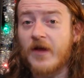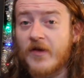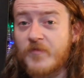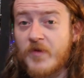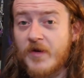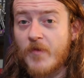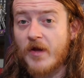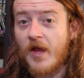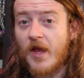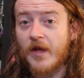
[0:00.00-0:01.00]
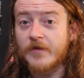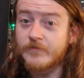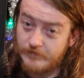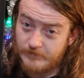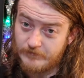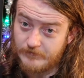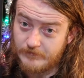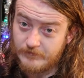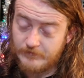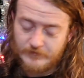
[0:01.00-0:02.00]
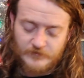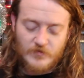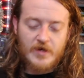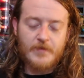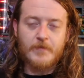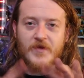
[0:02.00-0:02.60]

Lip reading: has been MIA, right?